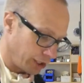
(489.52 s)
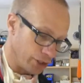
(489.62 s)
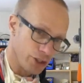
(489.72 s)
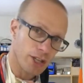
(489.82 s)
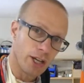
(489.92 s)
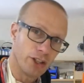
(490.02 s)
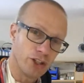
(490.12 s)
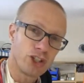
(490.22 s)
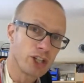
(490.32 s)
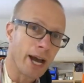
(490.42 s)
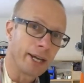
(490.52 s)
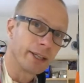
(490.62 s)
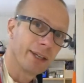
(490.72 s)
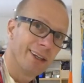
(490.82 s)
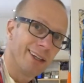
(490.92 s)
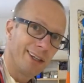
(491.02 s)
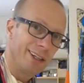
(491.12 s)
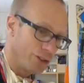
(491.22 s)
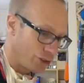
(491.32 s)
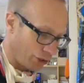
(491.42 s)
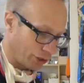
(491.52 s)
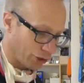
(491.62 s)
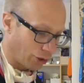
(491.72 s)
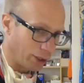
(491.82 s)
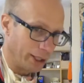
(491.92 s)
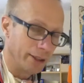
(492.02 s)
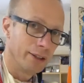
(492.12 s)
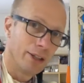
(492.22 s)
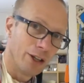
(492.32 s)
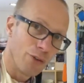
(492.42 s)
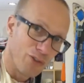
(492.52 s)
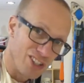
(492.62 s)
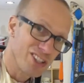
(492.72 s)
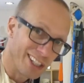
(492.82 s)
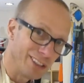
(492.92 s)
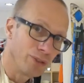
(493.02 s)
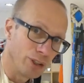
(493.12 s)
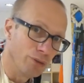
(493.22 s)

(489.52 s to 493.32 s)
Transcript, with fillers: insert the shank into the collet for safety